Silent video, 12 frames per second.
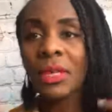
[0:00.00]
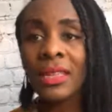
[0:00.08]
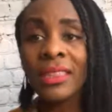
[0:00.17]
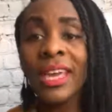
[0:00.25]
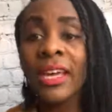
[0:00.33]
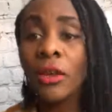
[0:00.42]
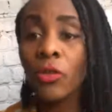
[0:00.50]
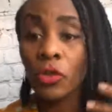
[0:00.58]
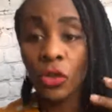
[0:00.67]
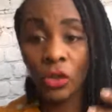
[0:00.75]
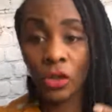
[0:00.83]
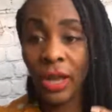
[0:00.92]
Then
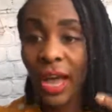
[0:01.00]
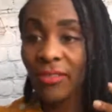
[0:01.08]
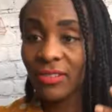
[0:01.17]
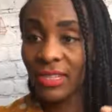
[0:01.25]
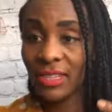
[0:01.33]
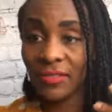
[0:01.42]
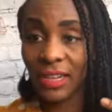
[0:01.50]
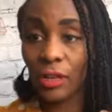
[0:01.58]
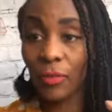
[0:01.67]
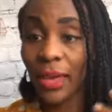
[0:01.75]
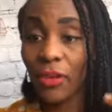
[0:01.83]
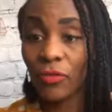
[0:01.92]
you're going to have to
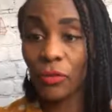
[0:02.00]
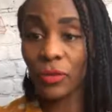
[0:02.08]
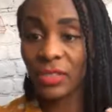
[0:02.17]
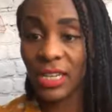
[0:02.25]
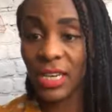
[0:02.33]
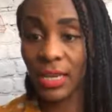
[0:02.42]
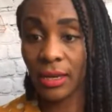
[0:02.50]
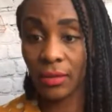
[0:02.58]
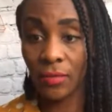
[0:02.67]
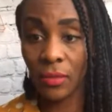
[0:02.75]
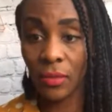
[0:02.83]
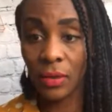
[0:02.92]
develop a routine,
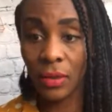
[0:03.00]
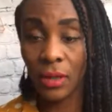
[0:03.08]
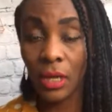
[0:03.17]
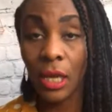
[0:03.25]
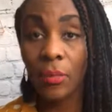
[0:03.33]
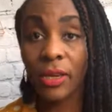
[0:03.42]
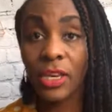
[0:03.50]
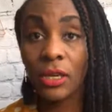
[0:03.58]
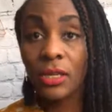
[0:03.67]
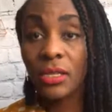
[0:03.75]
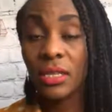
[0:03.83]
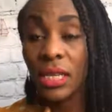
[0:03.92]

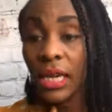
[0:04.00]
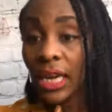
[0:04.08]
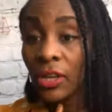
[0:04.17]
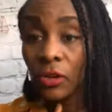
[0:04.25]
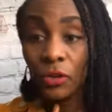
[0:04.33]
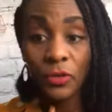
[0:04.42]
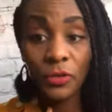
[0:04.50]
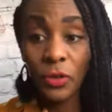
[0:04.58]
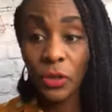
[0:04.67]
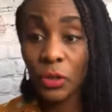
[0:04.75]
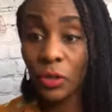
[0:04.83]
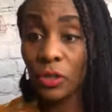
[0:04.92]
because in order for
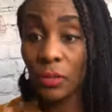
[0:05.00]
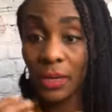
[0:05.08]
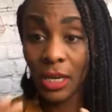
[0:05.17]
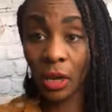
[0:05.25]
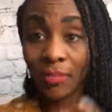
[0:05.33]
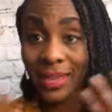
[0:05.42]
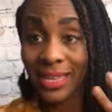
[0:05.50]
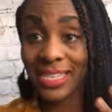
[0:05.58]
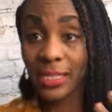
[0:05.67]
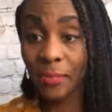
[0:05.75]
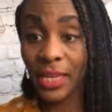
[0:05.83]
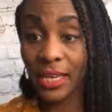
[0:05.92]
you to become that
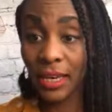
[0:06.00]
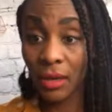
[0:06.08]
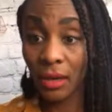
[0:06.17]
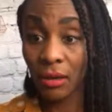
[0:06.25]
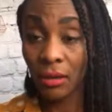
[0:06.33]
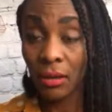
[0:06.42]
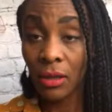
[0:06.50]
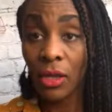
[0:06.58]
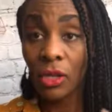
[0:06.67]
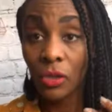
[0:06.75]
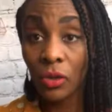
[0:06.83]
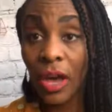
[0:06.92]
speaker,
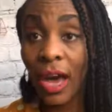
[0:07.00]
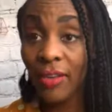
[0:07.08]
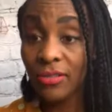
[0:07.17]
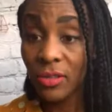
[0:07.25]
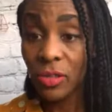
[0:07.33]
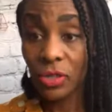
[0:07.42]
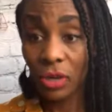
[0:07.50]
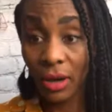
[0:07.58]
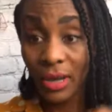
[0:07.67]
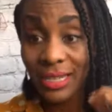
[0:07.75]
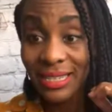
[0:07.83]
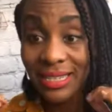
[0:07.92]
you have to
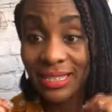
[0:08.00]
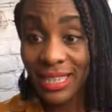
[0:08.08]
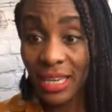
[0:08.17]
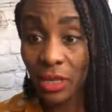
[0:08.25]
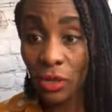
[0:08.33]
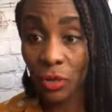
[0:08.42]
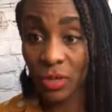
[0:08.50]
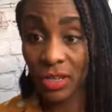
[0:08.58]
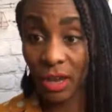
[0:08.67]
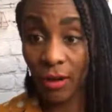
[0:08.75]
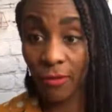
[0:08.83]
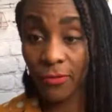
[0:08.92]
start seeing
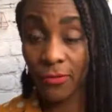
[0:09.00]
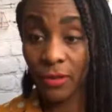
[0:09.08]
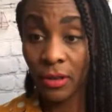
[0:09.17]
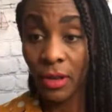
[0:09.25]
yourself.